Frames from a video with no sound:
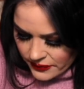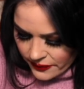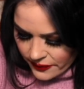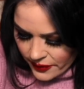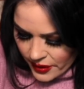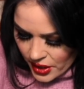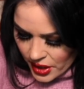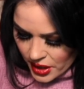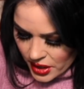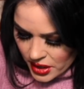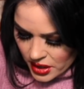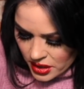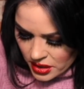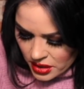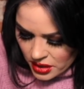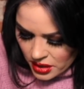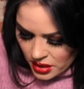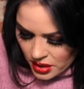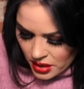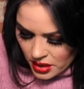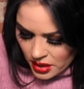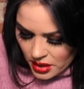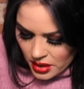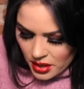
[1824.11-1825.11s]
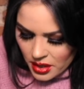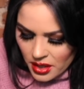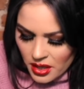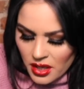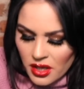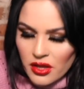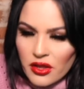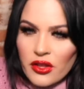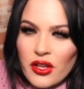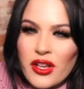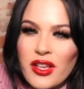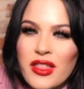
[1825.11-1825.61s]
fun.
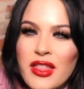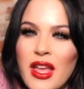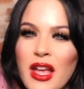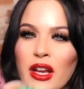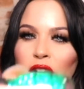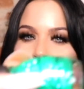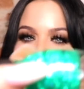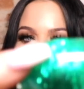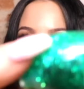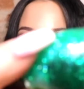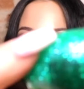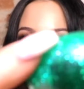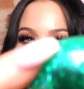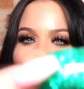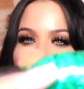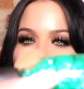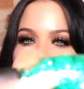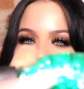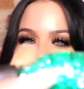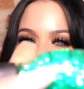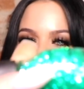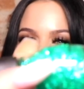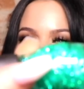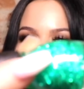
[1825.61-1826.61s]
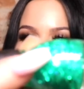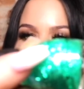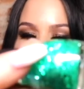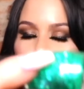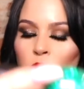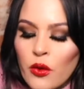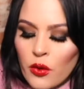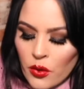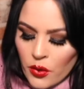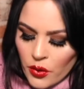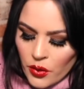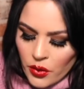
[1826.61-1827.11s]
Look at that green. I would,
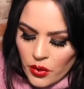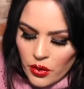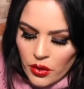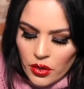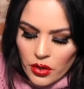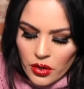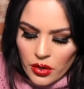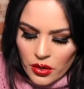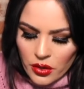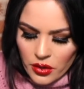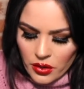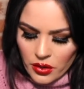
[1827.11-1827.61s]
oh.